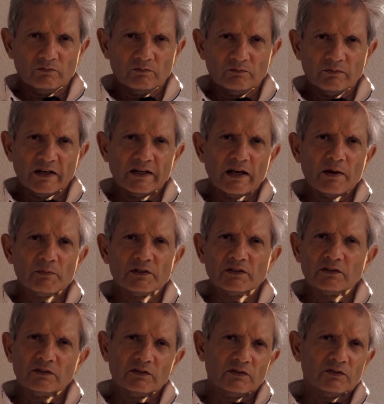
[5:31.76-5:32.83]
many
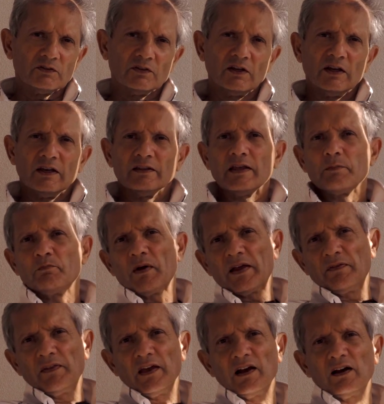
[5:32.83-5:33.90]
amateurs, they
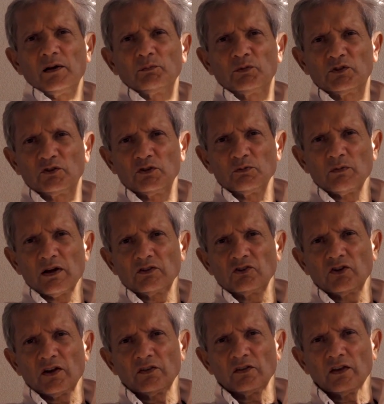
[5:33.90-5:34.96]
bend their arms too much
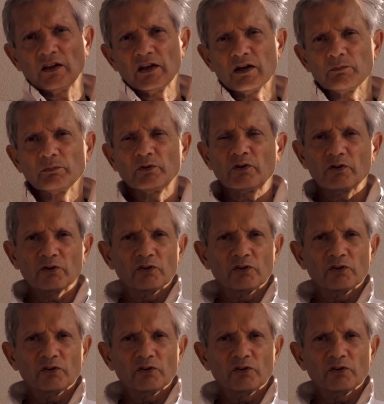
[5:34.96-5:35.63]
as they come through.